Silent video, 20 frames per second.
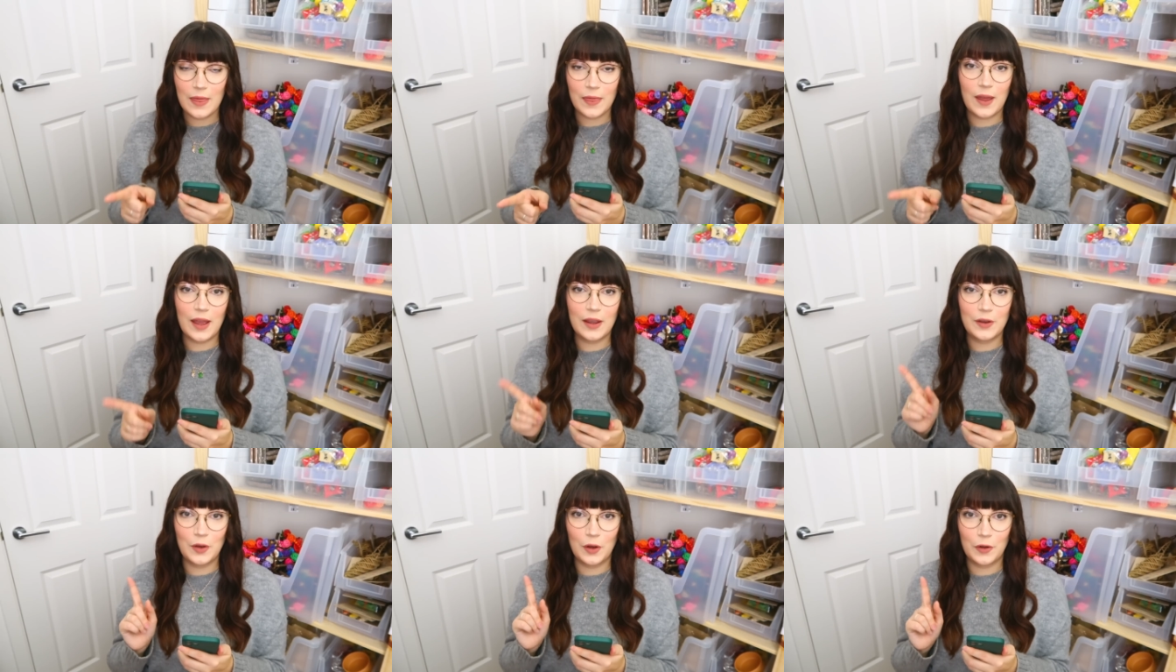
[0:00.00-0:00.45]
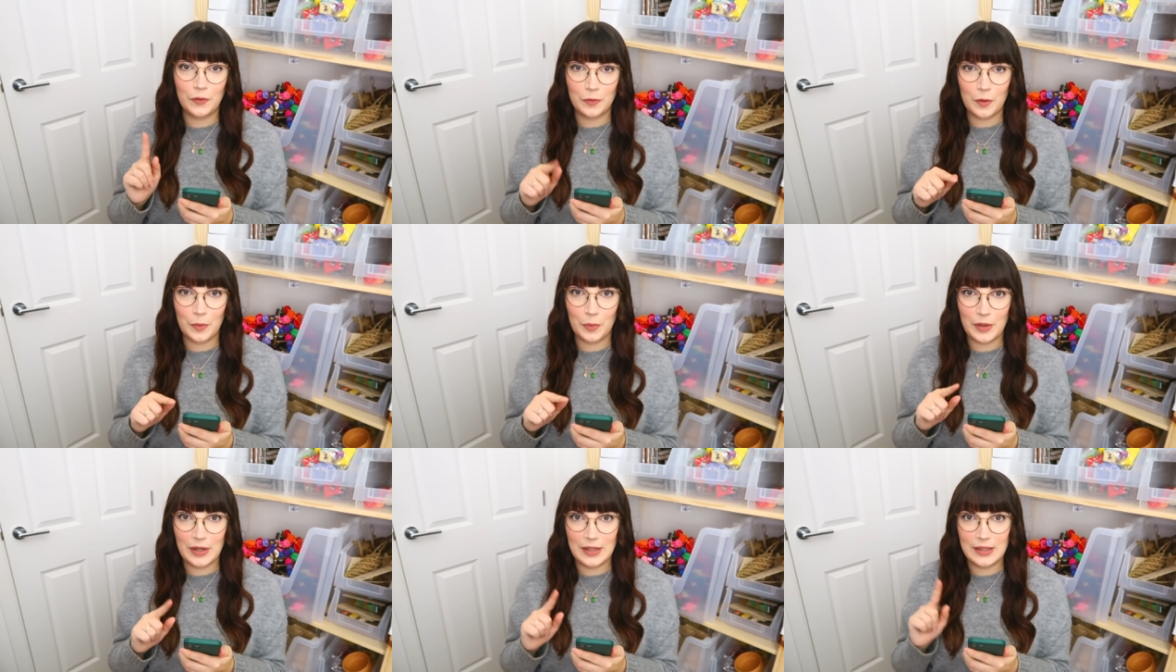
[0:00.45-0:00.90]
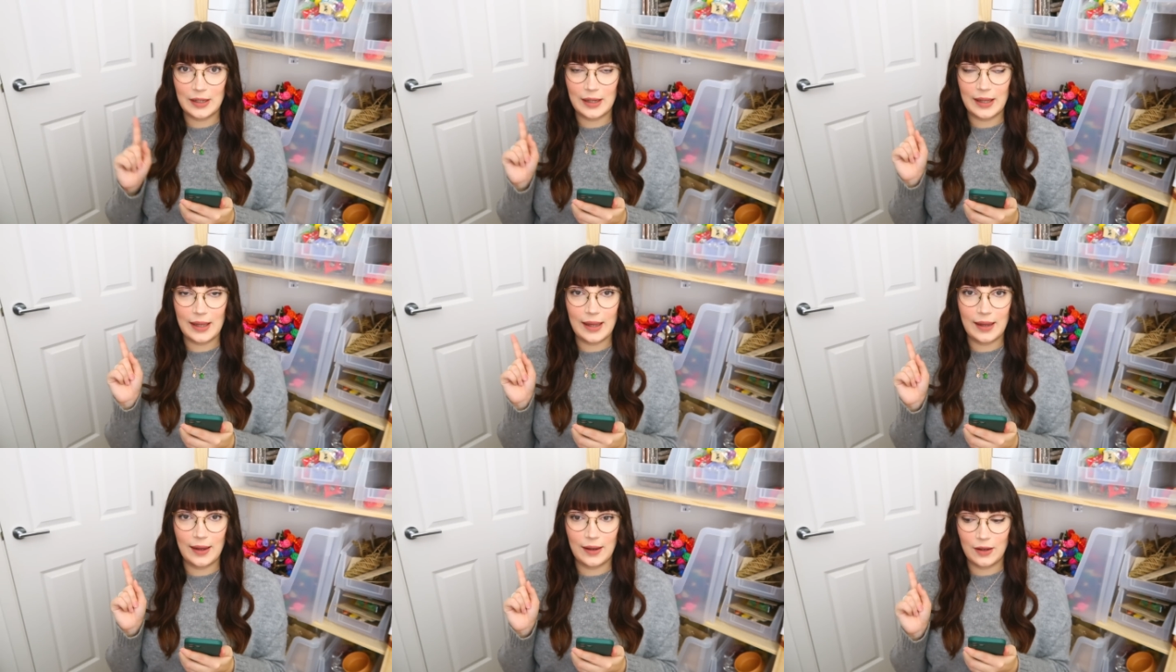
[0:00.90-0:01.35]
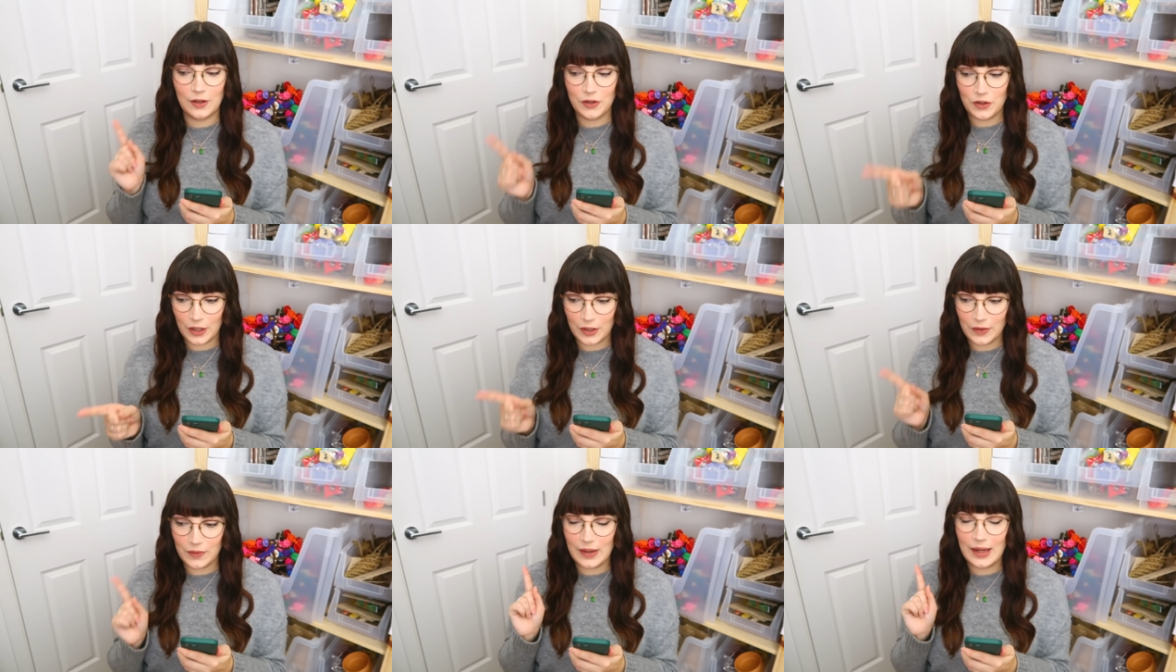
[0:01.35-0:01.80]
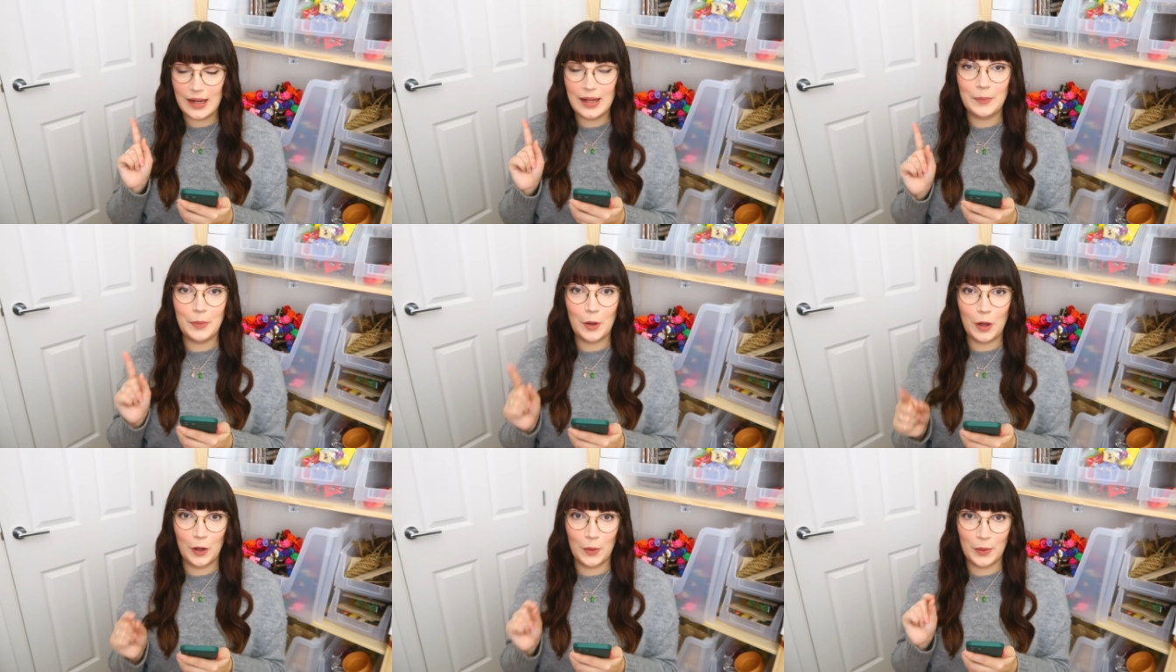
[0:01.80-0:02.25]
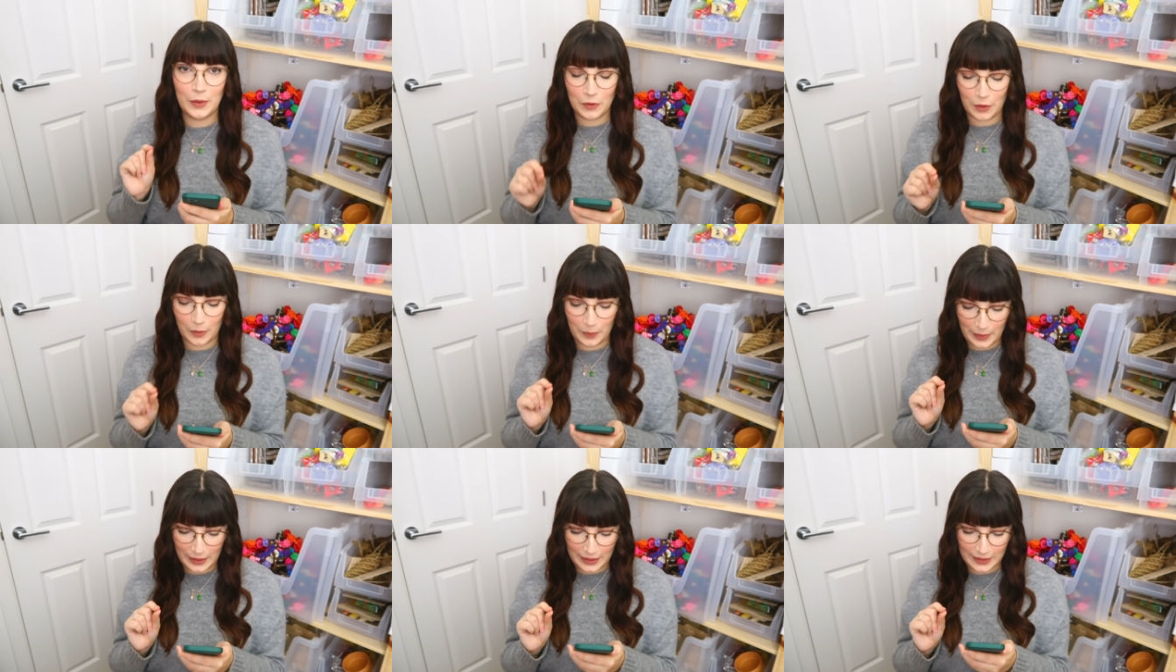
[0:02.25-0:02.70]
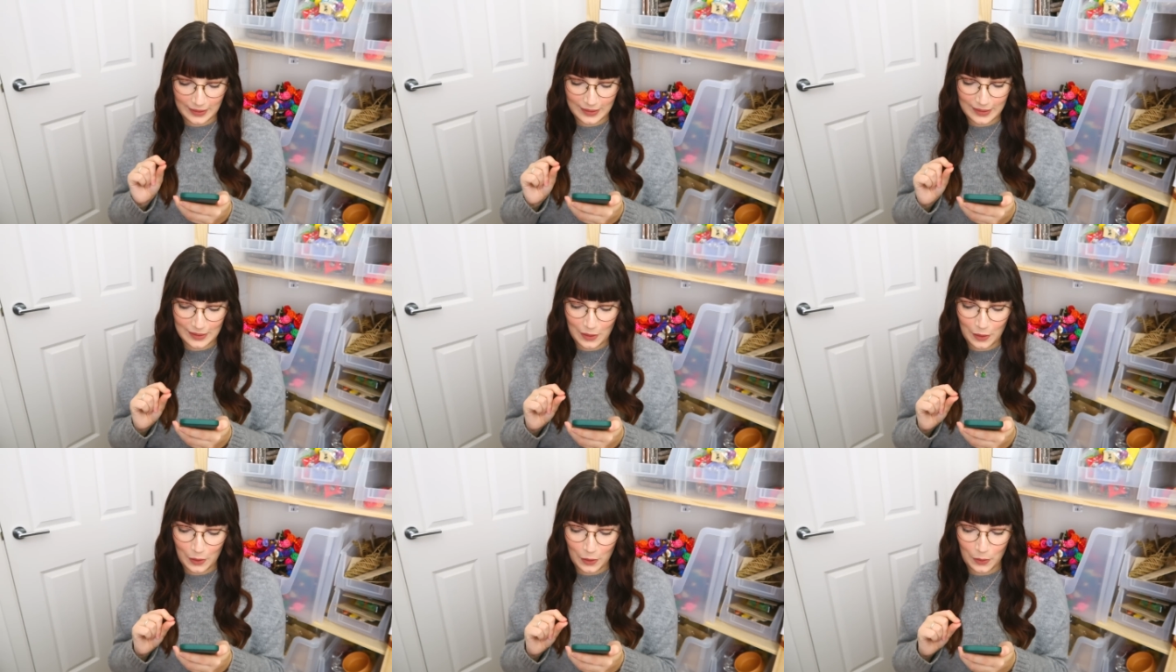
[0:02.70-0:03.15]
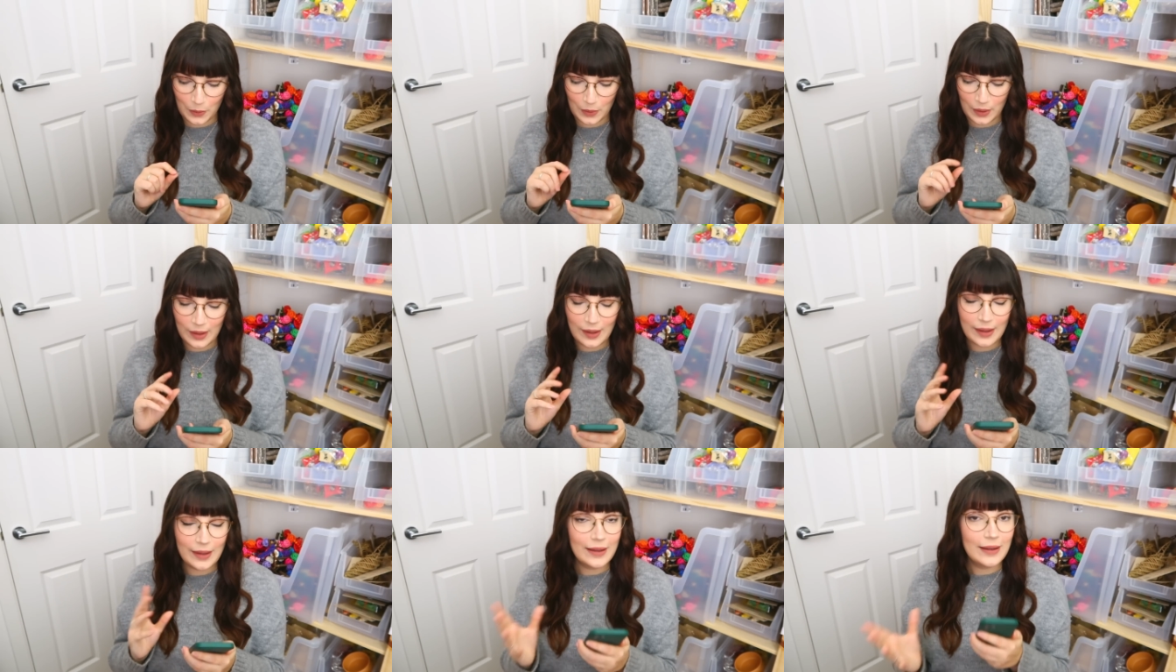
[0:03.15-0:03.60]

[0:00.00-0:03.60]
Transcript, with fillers: that I got from a breeder in January, Polo and Crumpets, so